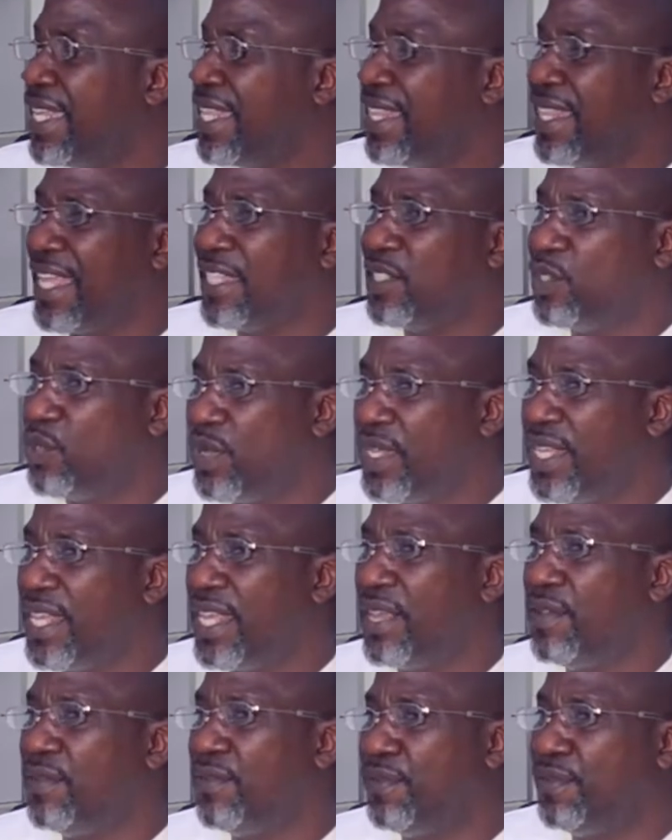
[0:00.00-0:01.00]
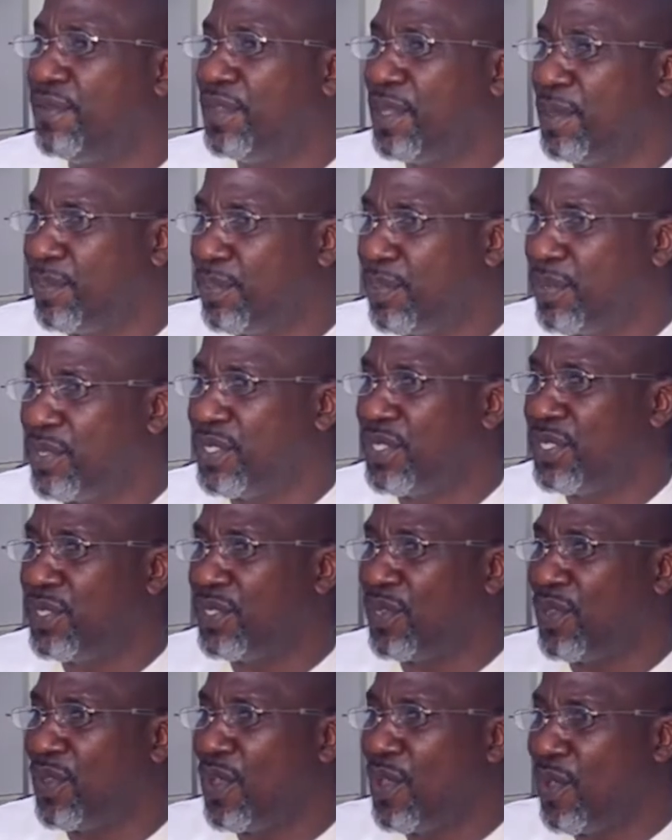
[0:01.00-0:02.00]
that you give the
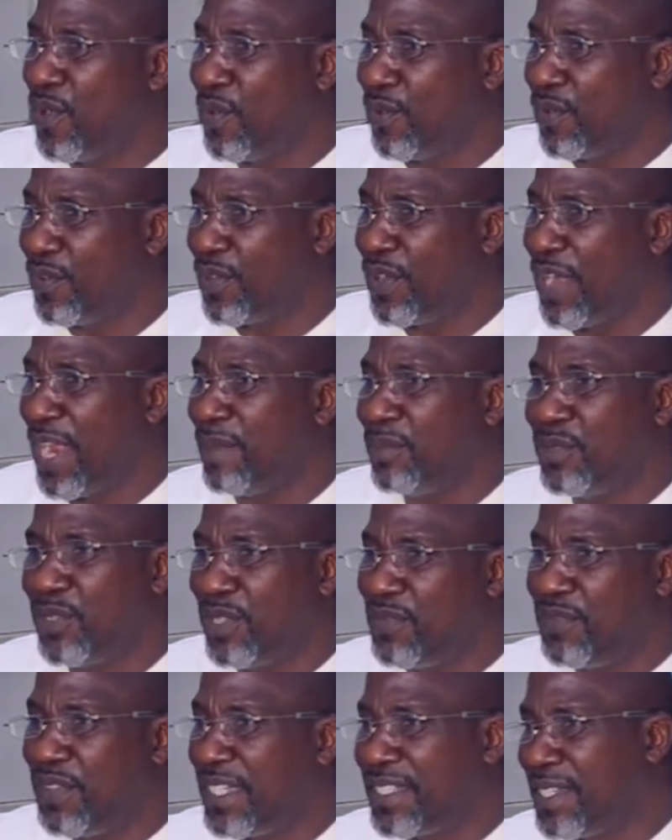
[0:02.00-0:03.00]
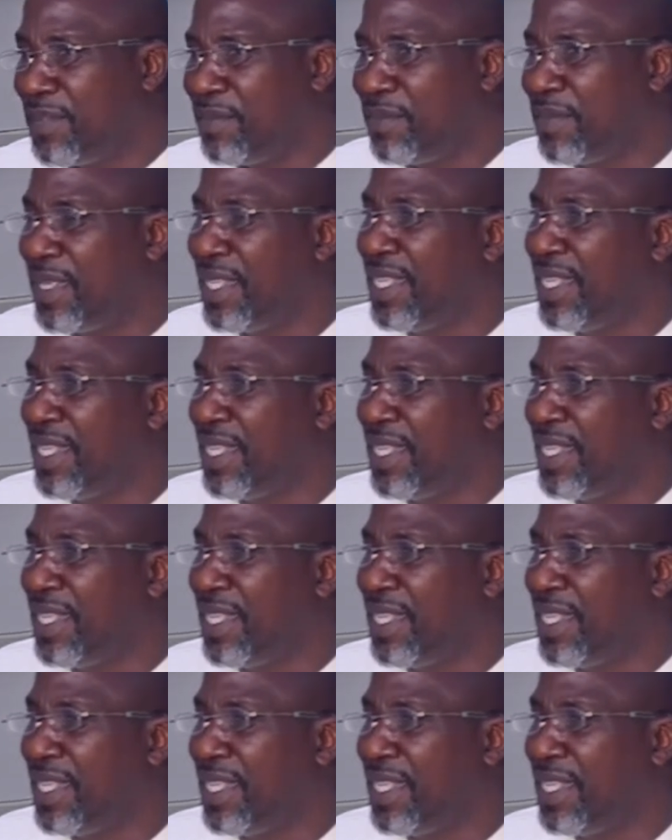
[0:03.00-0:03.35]
proceeds of crime to the victim.